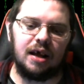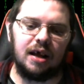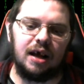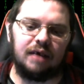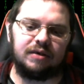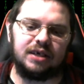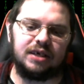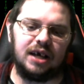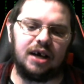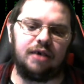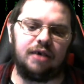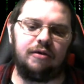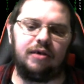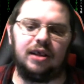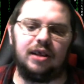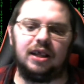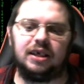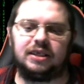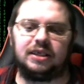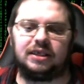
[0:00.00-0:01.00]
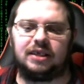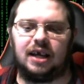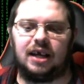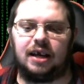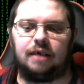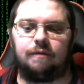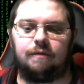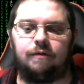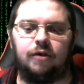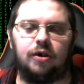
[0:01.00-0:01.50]
I've set a release
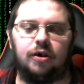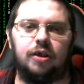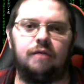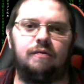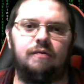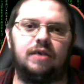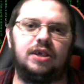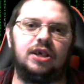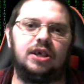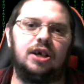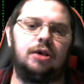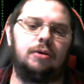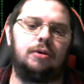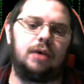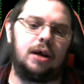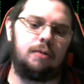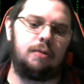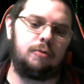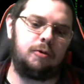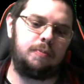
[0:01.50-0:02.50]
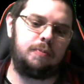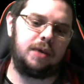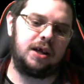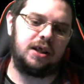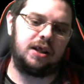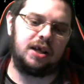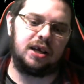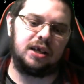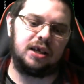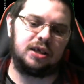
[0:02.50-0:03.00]
date for the video. It will be
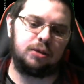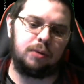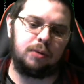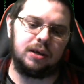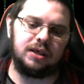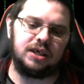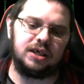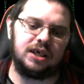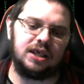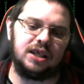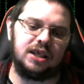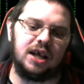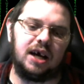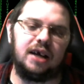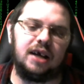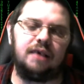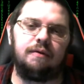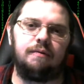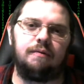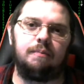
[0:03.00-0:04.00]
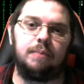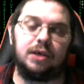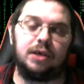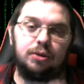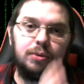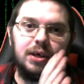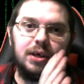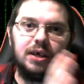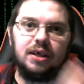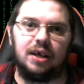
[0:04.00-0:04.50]
the 29th,
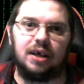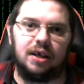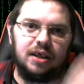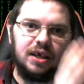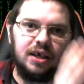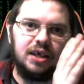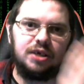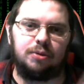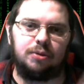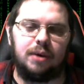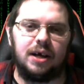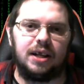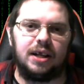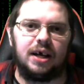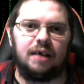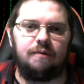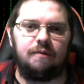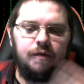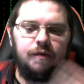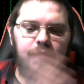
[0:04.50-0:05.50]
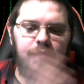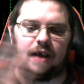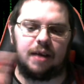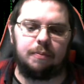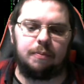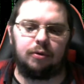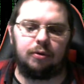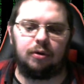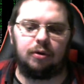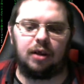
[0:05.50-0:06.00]
between the 29th of
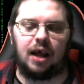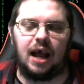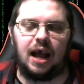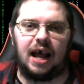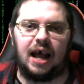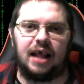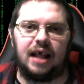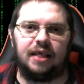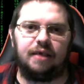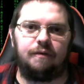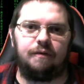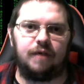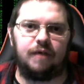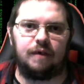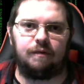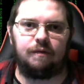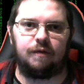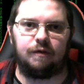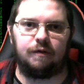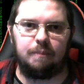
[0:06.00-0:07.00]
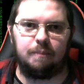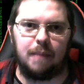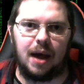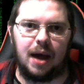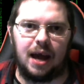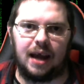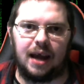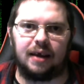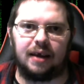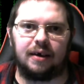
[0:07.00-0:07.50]
April and the 5th of
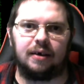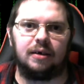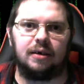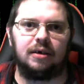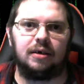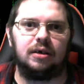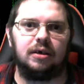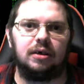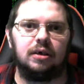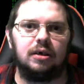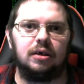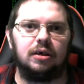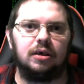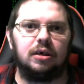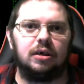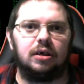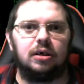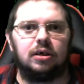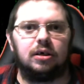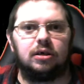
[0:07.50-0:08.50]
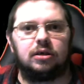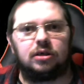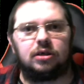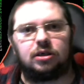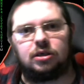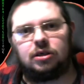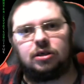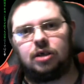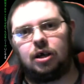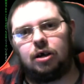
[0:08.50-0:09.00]
May.
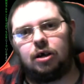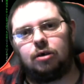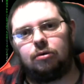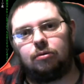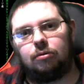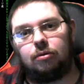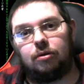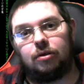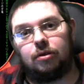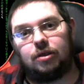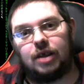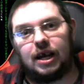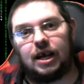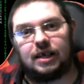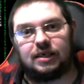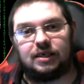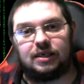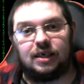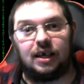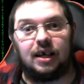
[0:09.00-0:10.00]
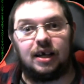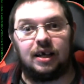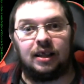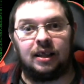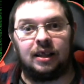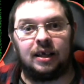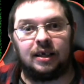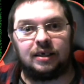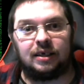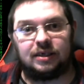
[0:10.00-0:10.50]
So that's at
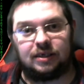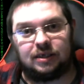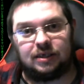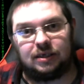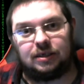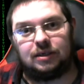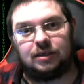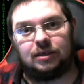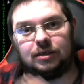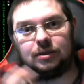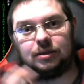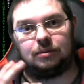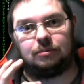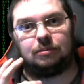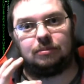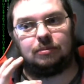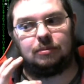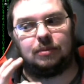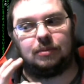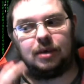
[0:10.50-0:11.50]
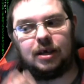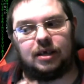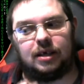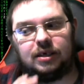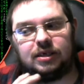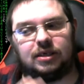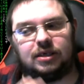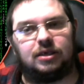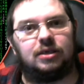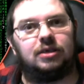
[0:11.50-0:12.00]
least a
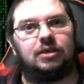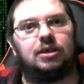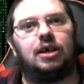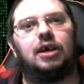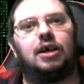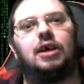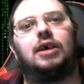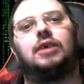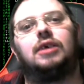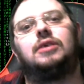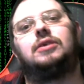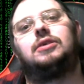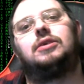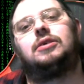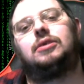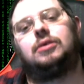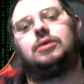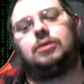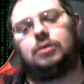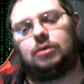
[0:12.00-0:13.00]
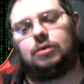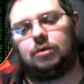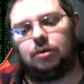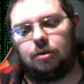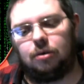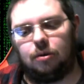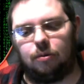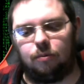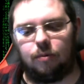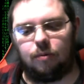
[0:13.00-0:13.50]
start
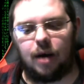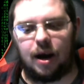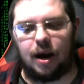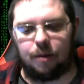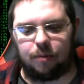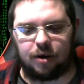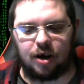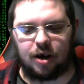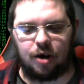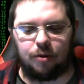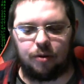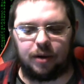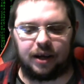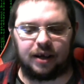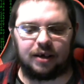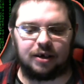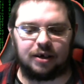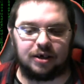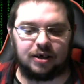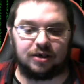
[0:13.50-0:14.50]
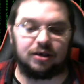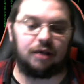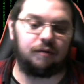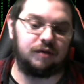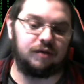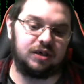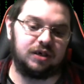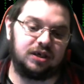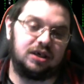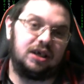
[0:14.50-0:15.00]
where we're going, because
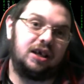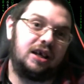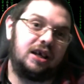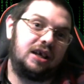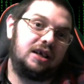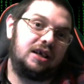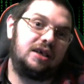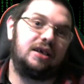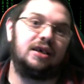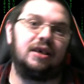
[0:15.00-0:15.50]
obviously,